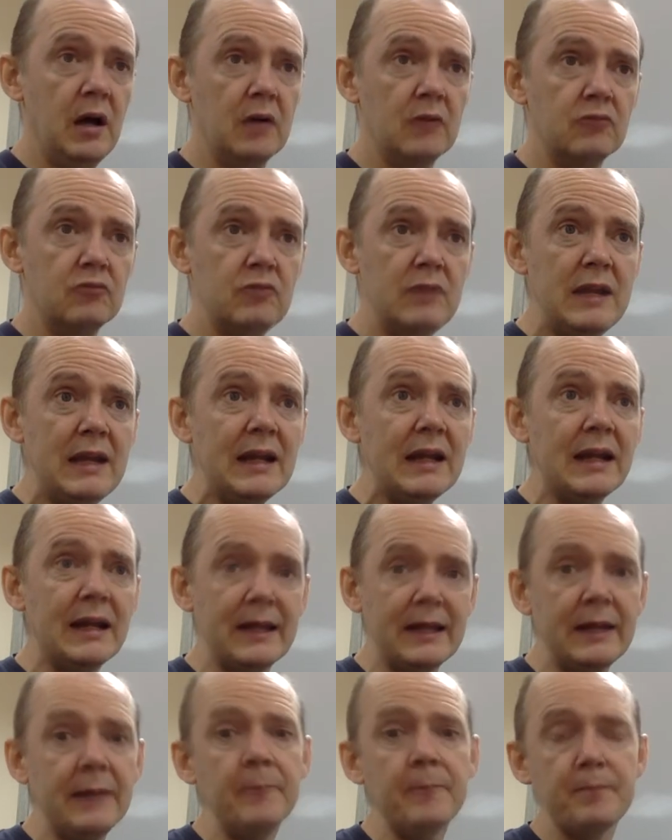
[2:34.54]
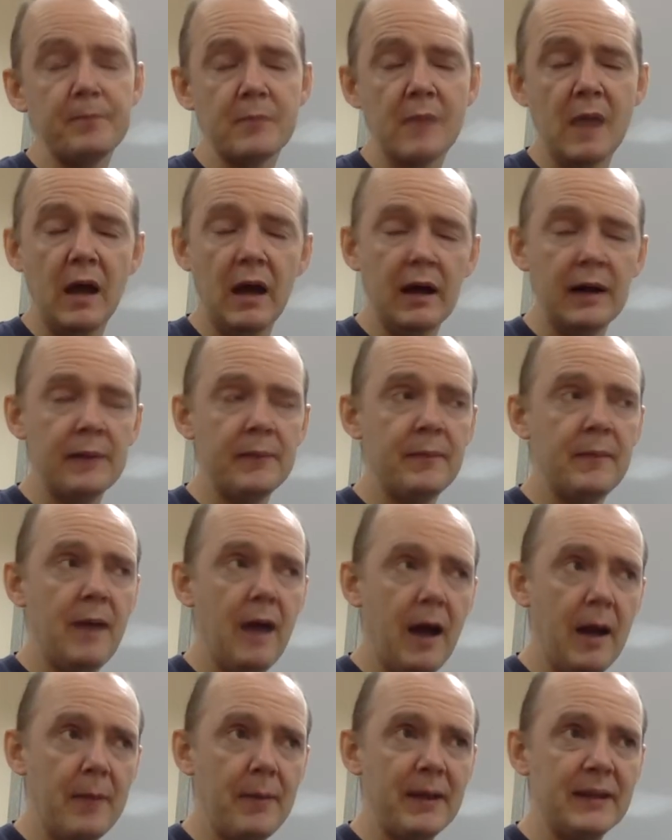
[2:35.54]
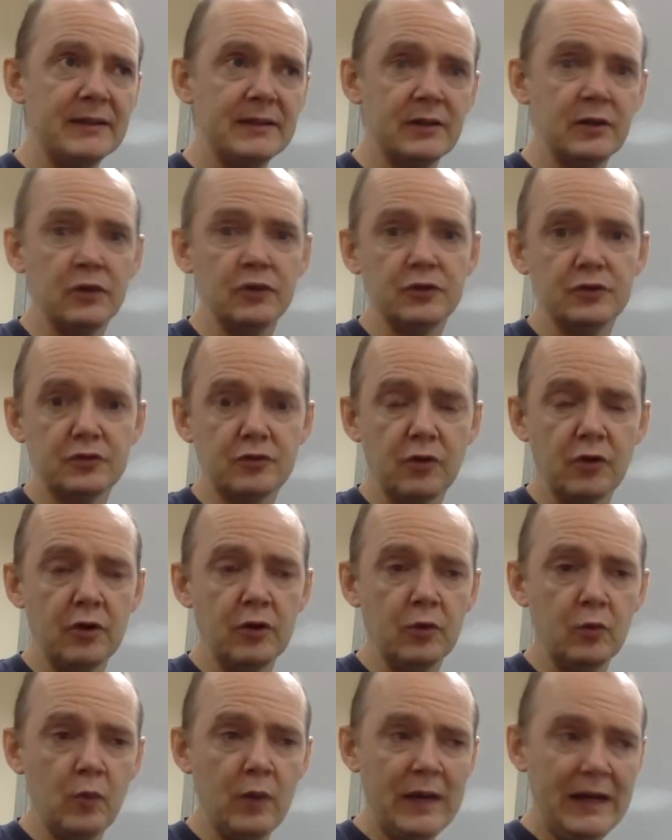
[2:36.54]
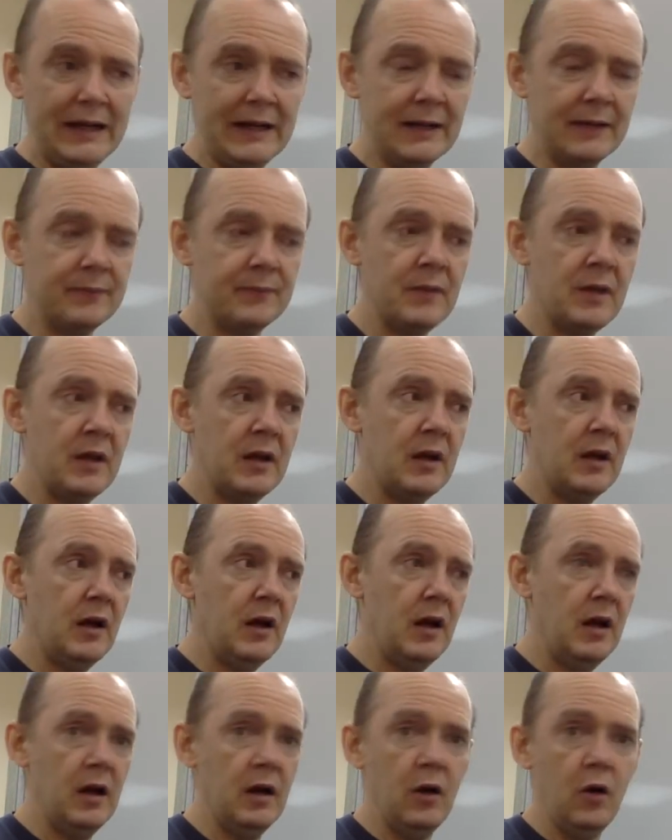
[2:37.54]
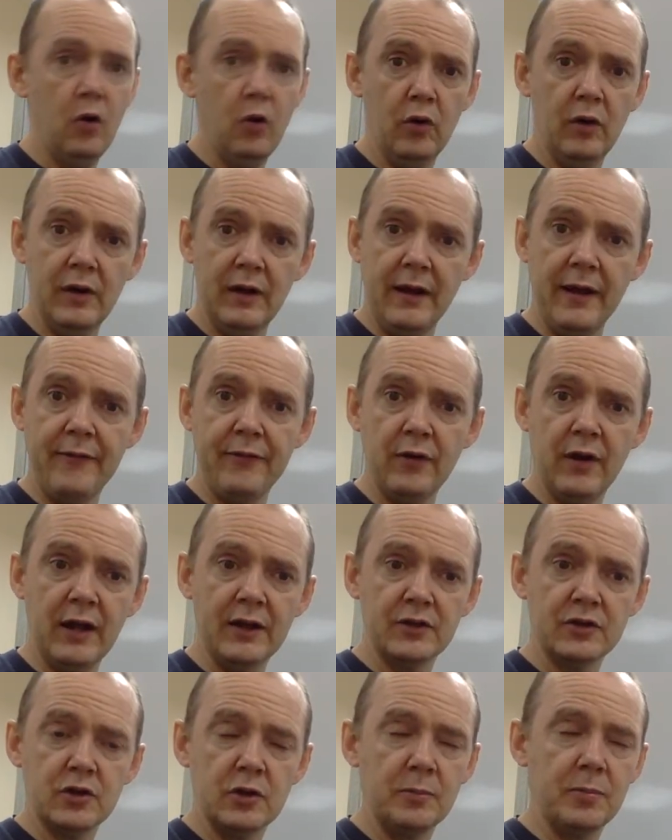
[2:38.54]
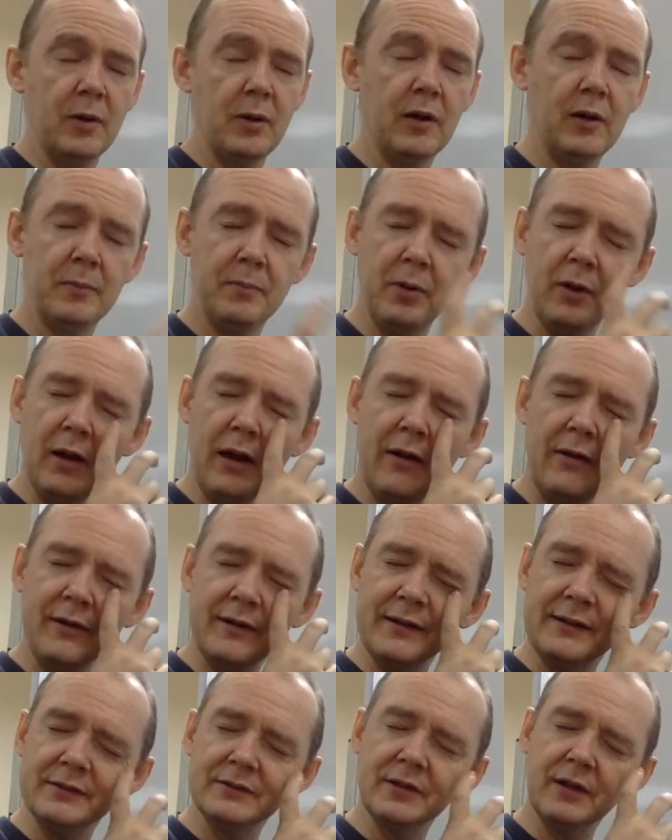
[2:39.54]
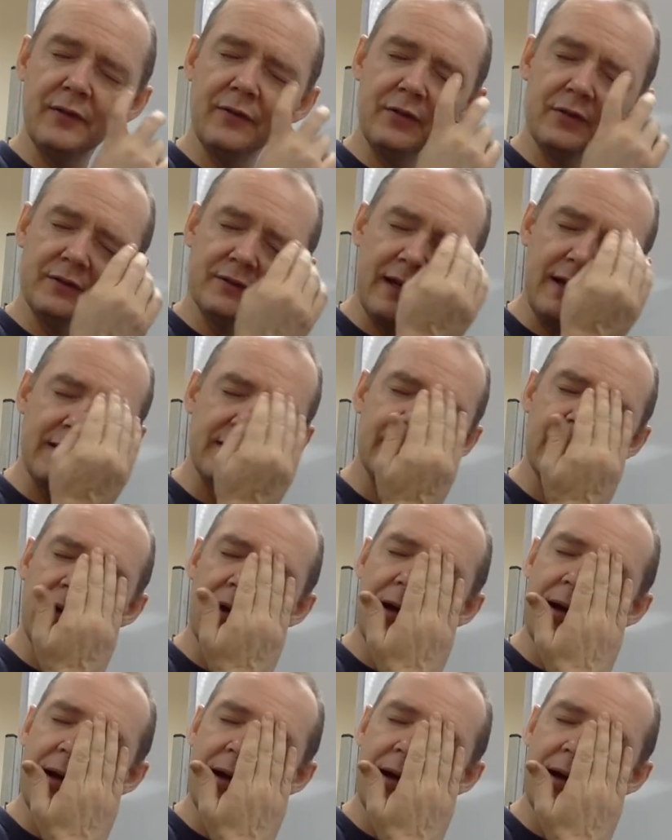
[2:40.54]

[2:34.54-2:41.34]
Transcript: really, I base it on strong and weak, or if you like, two-part polarities. So if you said,